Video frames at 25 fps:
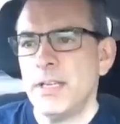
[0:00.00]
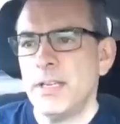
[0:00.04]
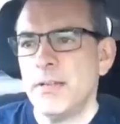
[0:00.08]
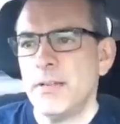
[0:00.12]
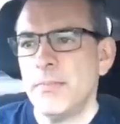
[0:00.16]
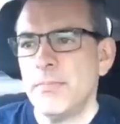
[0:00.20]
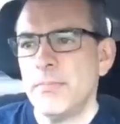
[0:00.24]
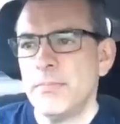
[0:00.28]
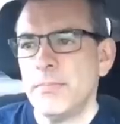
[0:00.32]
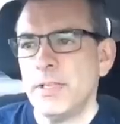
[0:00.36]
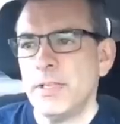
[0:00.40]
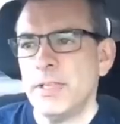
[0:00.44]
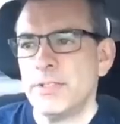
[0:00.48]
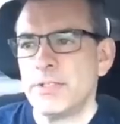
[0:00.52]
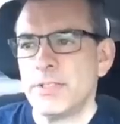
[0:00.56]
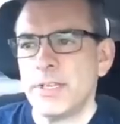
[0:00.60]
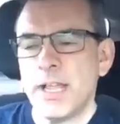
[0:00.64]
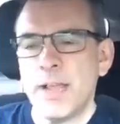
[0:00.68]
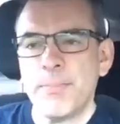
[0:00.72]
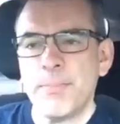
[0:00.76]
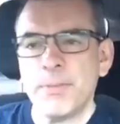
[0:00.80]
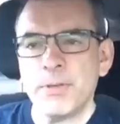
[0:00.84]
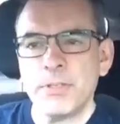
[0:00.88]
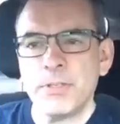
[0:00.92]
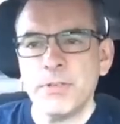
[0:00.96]
time
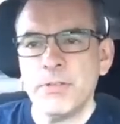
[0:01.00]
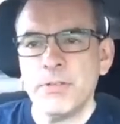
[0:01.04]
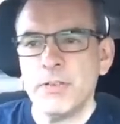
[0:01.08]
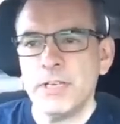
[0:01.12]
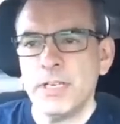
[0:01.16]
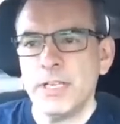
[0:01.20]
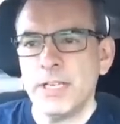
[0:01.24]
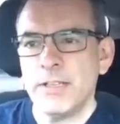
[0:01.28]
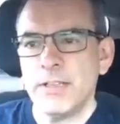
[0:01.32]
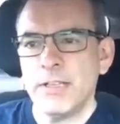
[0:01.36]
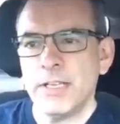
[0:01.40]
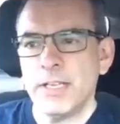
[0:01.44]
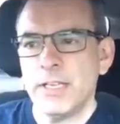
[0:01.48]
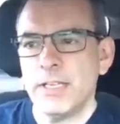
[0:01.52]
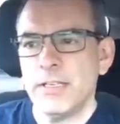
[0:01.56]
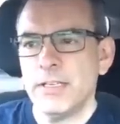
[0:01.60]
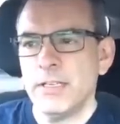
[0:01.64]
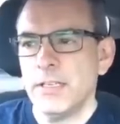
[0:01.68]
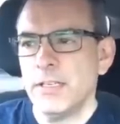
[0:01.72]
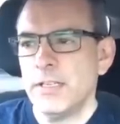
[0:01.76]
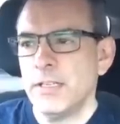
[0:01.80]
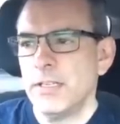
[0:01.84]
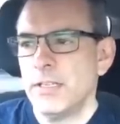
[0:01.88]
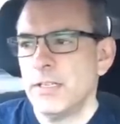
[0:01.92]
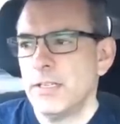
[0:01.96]
that is an
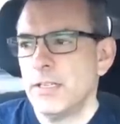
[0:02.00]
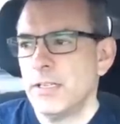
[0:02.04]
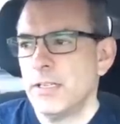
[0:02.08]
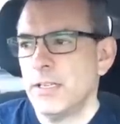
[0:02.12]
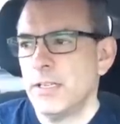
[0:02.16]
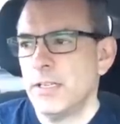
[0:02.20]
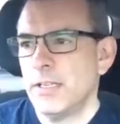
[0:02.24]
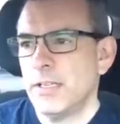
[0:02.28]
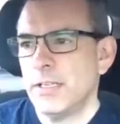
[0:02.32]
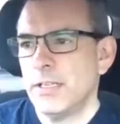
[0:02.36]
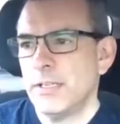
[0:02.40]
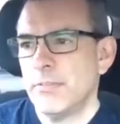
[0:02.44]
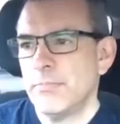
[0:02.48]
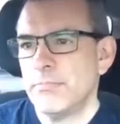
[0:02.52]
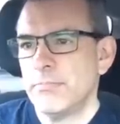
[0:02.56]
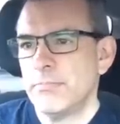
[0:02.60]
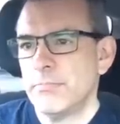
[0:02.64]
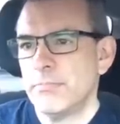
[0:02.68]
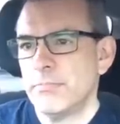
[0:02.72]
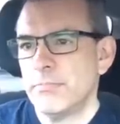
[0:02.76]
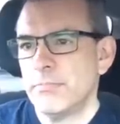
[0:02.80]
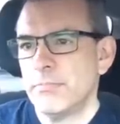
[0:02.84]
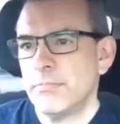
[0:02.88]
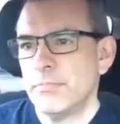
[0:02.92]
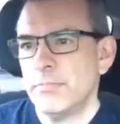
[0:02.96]
opportunity that
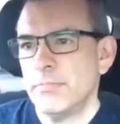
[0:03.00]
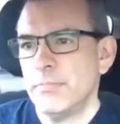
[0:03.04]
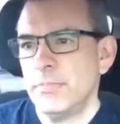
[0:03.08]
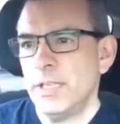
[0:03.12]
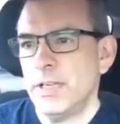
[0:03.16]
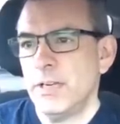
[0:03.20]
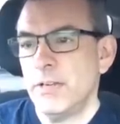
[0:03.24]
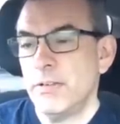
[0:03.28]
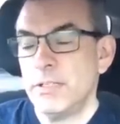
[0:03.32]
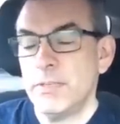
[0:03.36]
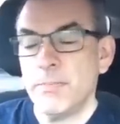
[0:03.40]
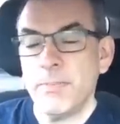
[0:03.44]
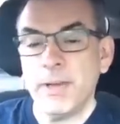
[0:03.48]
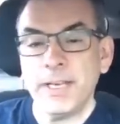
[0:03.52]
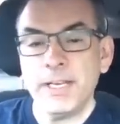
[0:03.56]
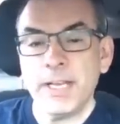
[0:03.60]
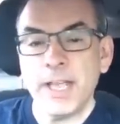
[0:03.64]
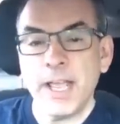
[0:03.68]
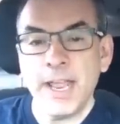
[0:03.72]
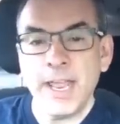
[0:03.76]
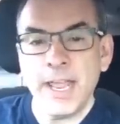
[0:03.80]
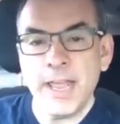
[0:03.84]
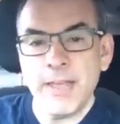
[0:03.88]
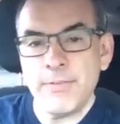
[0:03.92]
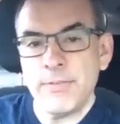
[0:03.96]

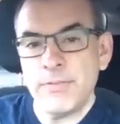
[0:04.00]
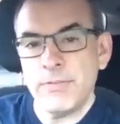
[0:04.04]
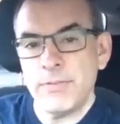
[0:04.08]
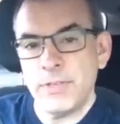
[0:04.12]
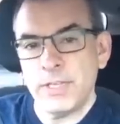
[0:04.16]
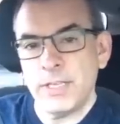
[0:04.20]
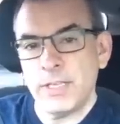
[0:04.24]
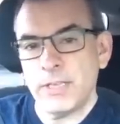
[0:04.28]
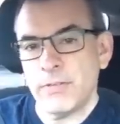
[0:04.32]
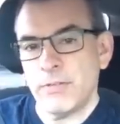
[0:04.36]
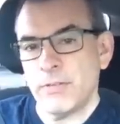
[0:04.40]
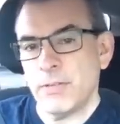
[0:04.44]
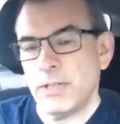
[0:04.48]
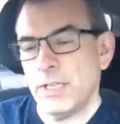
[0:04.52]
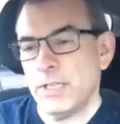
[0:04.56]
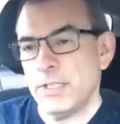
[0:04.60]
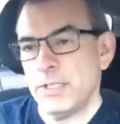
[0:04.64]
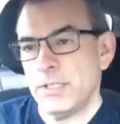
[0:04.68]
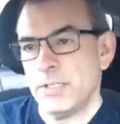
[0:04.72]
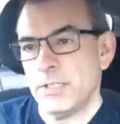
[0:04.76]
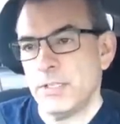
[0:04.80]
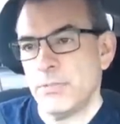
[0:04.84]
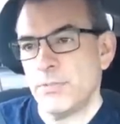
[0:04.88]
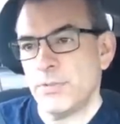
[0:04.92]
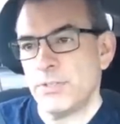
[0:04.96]
you know, you might not have if
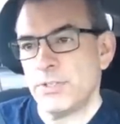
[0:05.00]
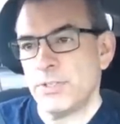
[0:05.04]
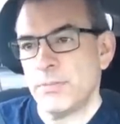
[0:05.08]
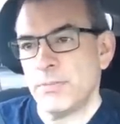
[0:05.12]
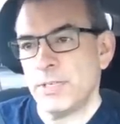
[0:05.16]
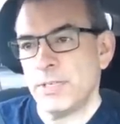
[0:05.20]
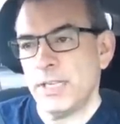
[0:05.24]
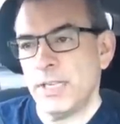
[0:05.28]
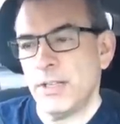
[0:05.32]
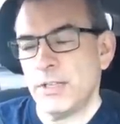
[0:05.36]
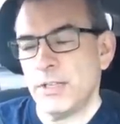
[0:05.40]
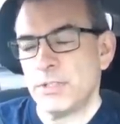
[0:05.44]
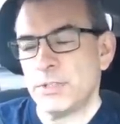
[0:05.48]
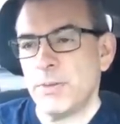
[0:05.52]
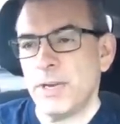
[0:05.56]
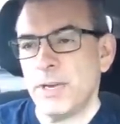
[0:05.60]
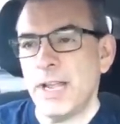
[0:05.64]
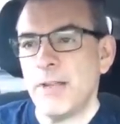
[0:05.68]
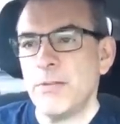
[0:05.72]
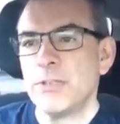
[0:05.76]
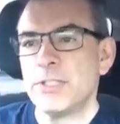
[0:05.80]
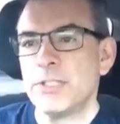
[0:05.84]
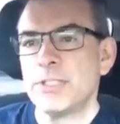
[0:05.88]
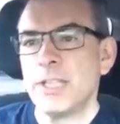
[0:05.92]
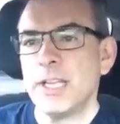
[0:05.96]
you get in a relationship with
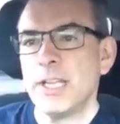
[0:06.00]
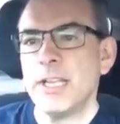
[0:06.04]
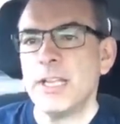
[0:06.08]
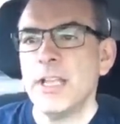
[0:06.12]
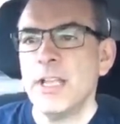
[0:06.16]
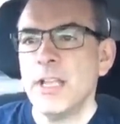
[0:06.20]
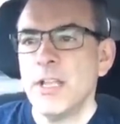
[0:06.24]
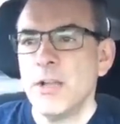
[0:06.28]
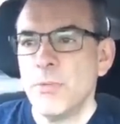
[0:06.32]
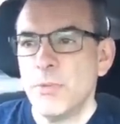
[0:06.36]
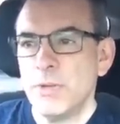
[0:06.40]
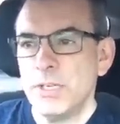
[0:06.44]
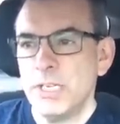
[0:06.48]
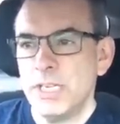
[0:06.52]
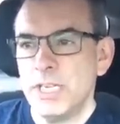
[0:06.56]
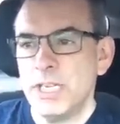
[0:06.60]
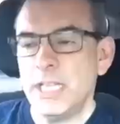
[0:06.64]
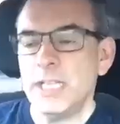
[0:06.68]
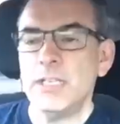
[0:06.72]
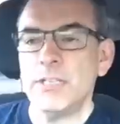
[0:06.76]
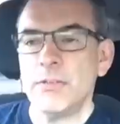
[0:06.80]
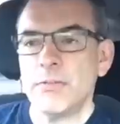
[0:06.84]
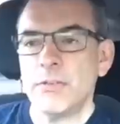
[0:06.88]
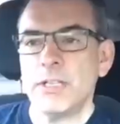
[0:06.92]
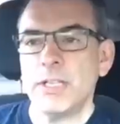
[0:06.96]
somebody else. But I would
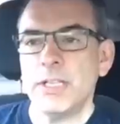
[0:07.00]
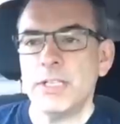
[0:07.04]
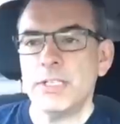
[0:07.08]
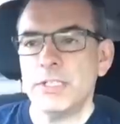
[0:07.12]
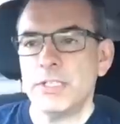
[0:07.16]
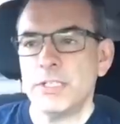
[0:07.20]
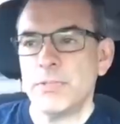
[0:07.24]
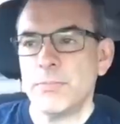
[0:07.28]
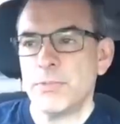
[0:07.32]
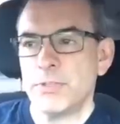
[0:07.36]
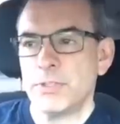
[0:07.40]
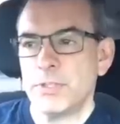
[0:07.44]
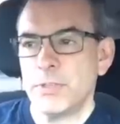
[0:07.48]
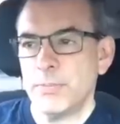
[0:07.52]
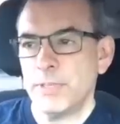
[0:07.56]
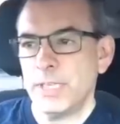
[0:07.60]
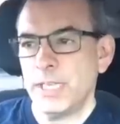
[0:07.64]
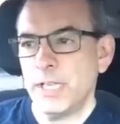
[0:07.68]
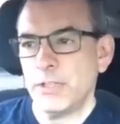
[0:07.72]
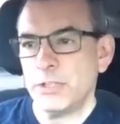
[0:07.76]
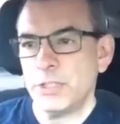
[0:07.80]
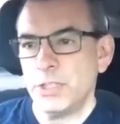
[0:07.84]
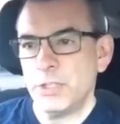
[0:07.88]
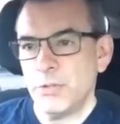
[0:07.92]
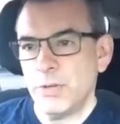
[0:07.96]
say when you get in a
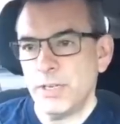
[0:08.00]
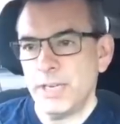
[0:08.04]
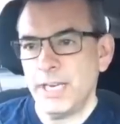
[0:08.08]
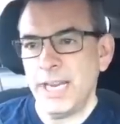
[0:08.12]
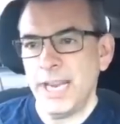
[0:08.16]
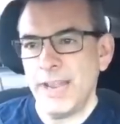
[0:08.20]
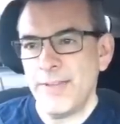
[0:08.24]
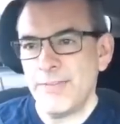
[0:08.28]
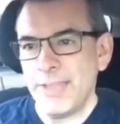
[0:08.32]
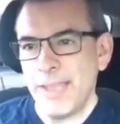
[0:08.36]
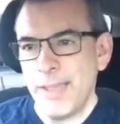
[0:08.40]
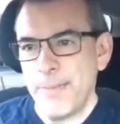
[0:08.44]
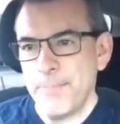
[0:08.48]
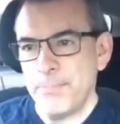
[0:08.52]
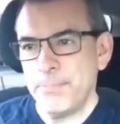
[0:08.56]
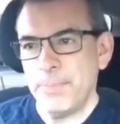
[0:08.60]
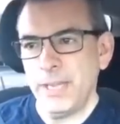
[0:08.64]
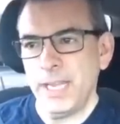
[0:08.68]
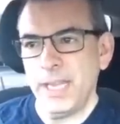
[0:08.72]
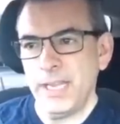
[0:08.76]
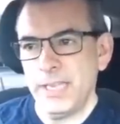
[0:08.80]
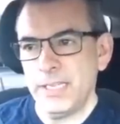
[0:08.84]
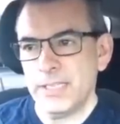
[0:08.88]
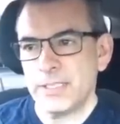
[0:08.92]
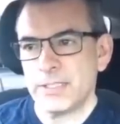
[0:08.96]
relationship with somebody else, you
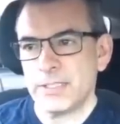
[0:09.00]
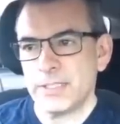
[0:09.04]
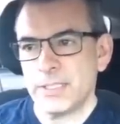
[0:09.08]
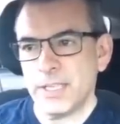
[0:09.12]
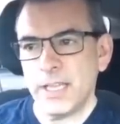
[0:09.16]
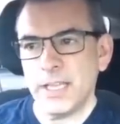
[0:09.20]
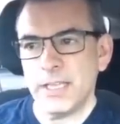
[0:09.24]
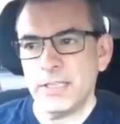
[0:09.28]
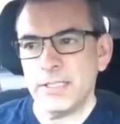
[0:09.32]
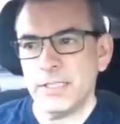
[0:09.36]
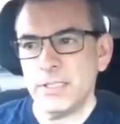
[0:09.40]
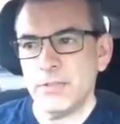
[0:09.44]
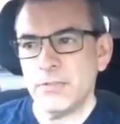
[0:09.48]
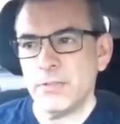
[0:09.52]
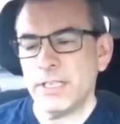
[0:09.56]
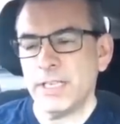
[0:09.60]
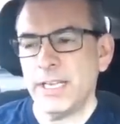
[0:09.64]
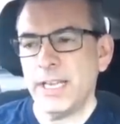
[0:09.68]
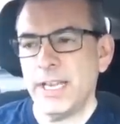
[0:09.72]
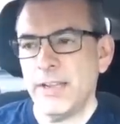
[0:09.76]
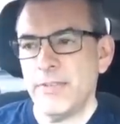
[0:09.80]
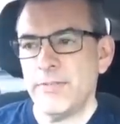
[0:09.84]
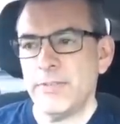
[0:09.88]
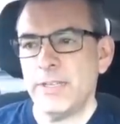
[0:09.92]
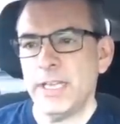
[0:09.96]
want to have that base
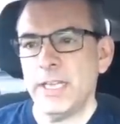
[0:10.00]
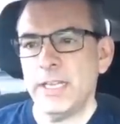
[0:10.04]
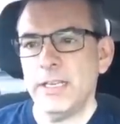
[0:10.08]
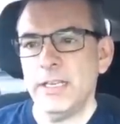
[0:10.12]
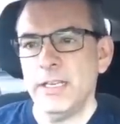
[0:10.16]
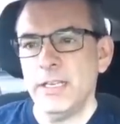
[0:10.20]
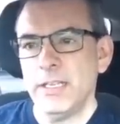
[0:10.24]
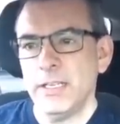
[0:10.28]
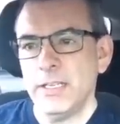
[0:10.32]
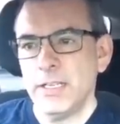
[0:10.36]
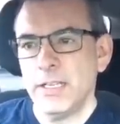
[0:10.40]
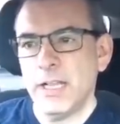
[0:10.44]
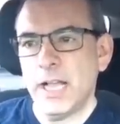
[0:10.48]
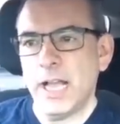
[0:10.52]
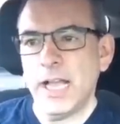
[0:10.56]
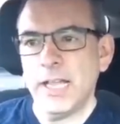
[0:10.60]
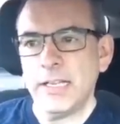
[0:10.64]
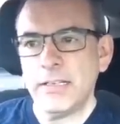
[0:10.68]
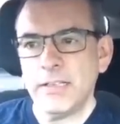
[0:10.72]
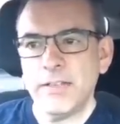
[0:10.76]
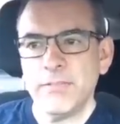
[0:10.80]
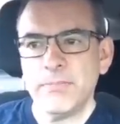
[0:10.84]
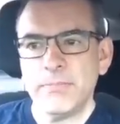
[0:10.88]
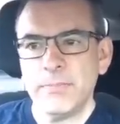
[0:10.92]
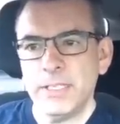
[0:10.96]
set. You want to have
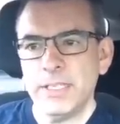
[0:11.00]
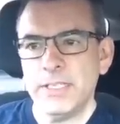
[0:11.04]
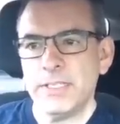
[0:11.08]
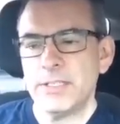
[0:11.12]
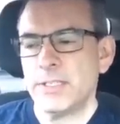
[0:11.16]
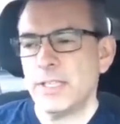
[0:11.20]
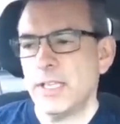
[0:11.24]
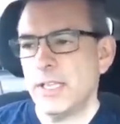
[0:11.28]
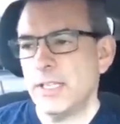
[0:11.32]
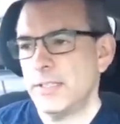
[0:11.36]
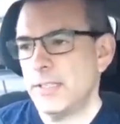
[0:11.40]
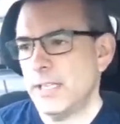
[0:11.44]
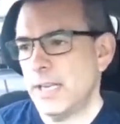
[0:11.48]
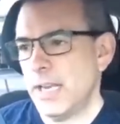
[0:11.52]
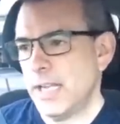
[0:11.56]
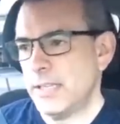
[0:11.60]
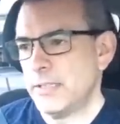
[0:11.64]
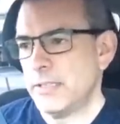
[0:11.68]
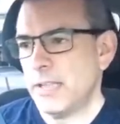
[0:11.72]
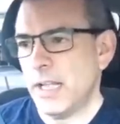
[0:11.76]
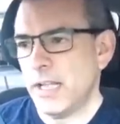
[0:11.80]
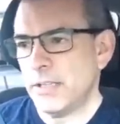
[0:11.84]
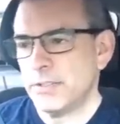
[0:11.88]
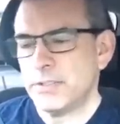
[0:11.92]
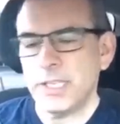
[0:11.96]
that I love
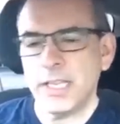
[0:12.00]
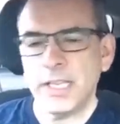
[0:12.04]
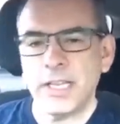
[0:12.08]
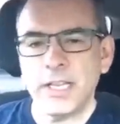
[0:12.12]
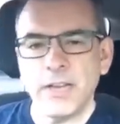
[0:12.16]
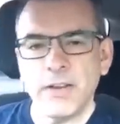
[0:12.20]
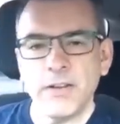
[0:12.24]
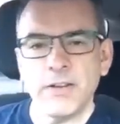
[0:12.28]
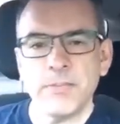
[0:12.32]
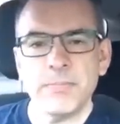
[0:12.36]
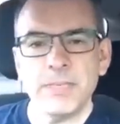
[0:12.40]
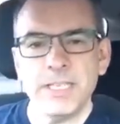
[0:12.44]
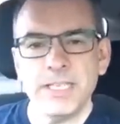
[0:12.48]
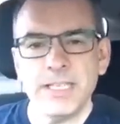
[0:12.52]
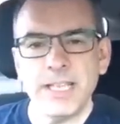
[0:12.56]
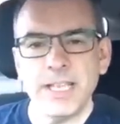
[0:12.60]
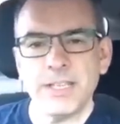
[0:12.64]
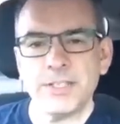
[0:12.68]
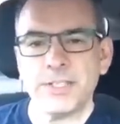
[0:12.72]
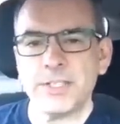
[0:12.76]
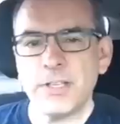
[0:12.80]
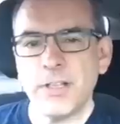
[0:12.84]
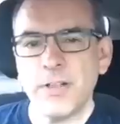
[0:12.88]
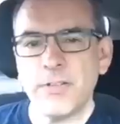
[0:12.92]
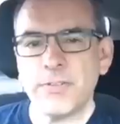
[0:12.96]
me set, that I'll
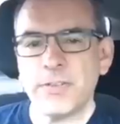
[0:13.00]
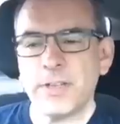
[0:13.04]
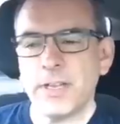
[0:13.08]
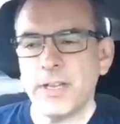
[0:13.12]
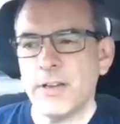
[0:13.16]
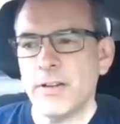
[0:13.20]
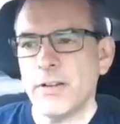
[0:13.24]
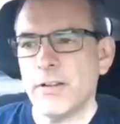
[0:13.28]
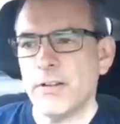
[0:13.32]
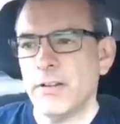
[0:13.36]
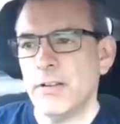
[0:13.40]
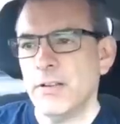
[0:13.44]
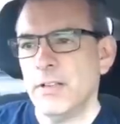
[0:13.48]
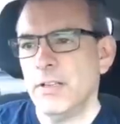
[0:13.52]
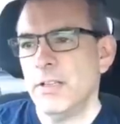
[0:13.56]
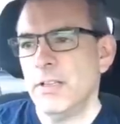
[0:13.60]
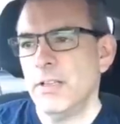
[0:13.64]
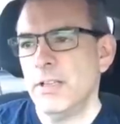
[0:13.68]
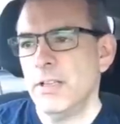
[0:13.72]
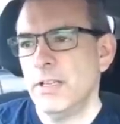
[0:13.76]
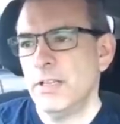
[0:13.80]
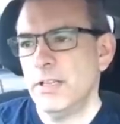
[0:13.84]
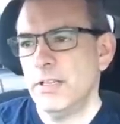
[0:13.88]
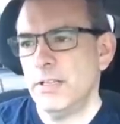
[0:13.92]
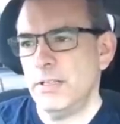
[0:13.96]
take care of me, that
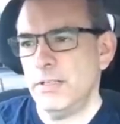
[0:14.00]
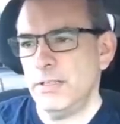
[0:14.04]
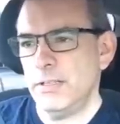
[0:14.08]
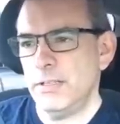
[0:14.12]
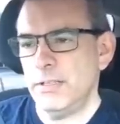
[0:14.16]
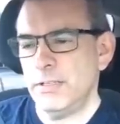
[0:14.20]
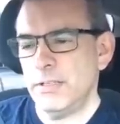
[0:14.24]
self-care.